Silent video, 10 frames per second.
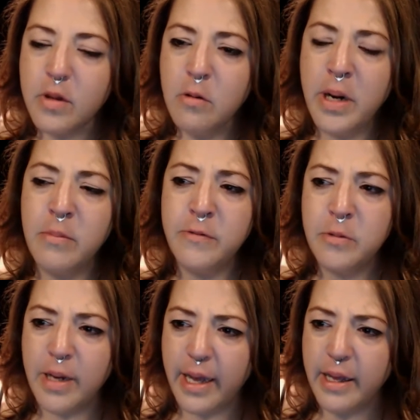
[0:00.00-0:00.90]
when I moved
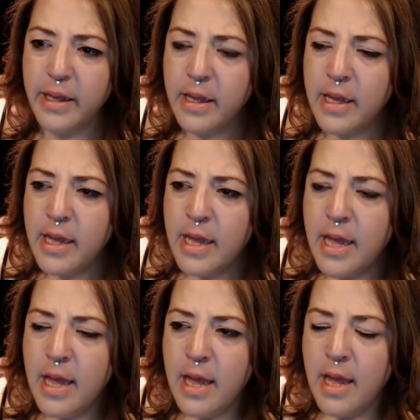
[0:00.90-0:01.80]
away
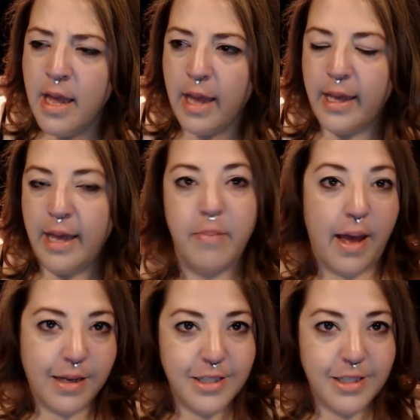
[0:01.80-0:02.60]
and came back